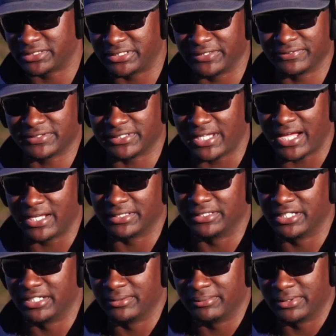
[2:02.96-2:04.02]
stiff slide
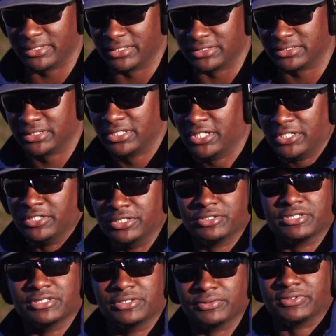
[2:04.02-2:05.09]
gun, because you
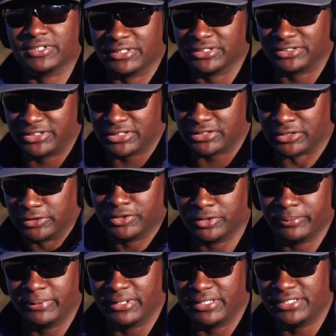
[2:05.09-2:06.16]
can do things just a
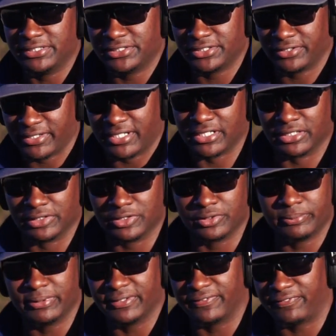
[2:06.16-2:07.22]
little bit easier and a little
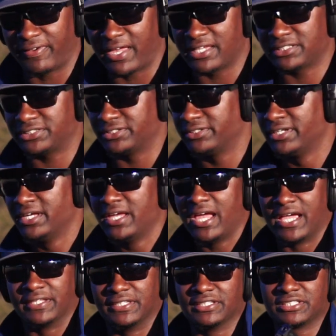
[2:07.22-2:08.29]
bit faster.
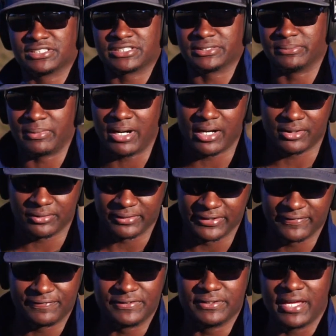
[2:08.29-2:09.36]
And this is a model,
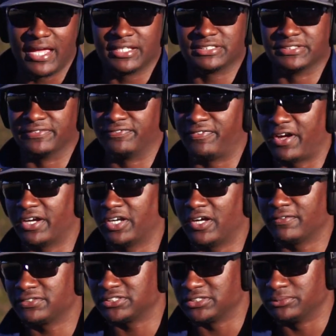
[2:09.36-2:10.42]
if you had to fight
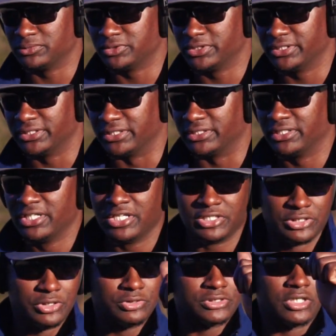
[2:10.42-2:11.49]
off someone and
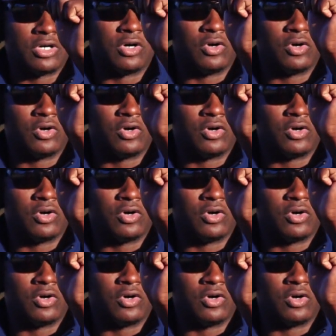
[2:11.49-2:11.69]
use an